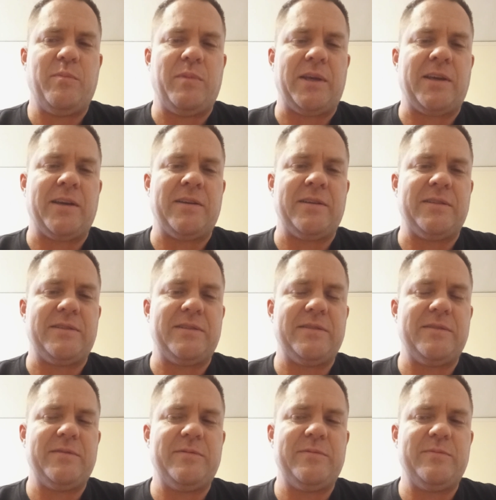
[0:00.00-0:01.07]
because
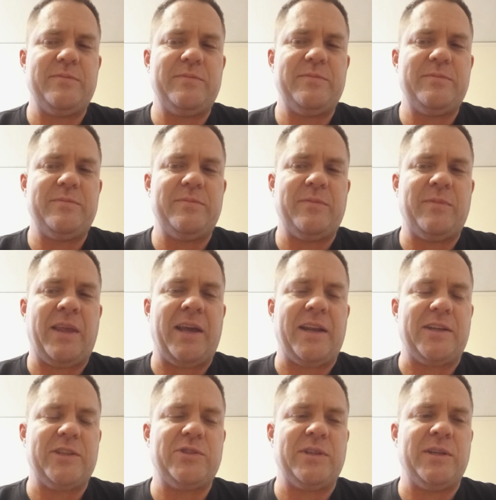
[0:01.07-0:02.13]
that
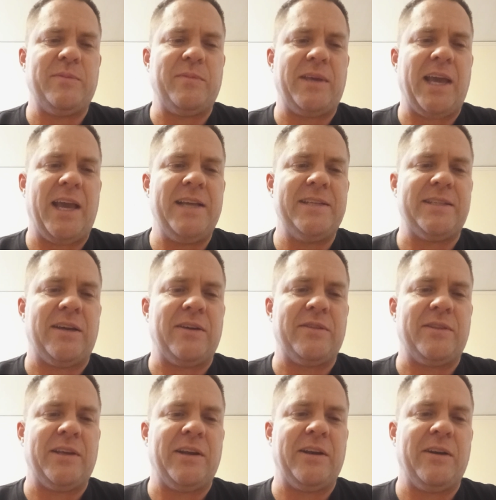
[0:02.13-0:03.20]
extreme case
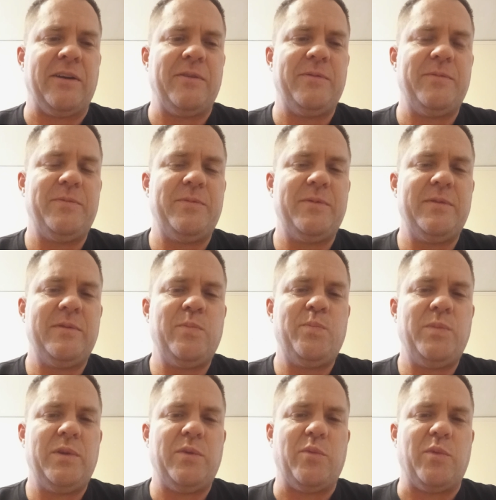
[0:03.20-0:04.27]
out there
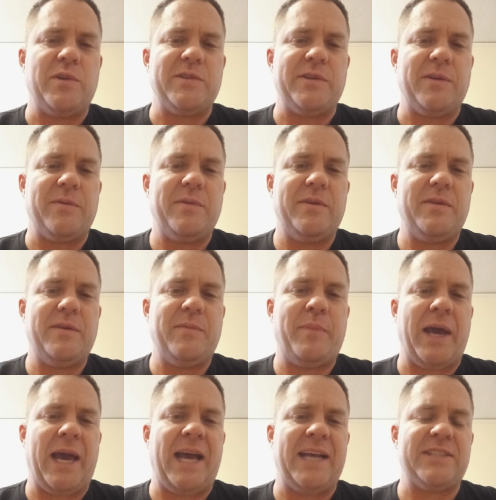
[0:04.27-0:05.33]
was a
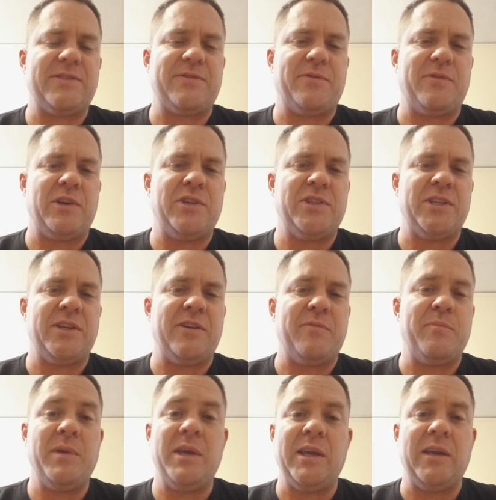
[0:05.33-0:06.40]
past version
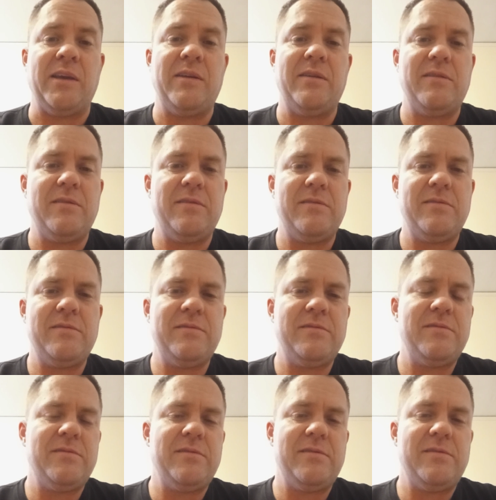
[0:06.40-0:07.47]
of me.
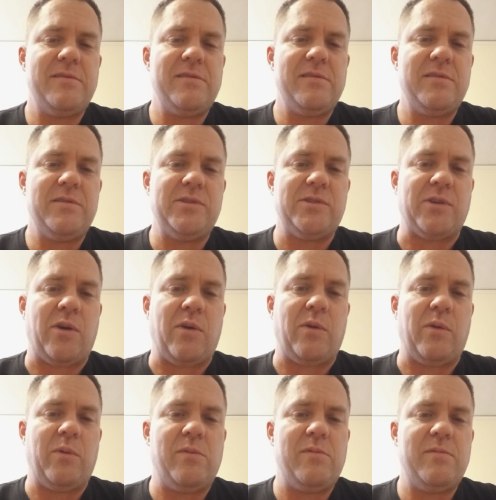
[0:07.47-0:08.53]

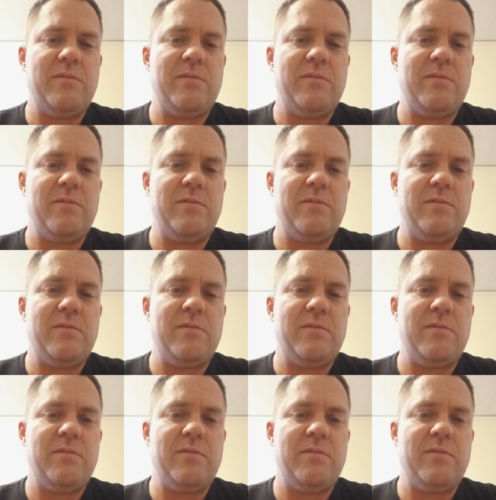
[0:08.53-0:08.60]
So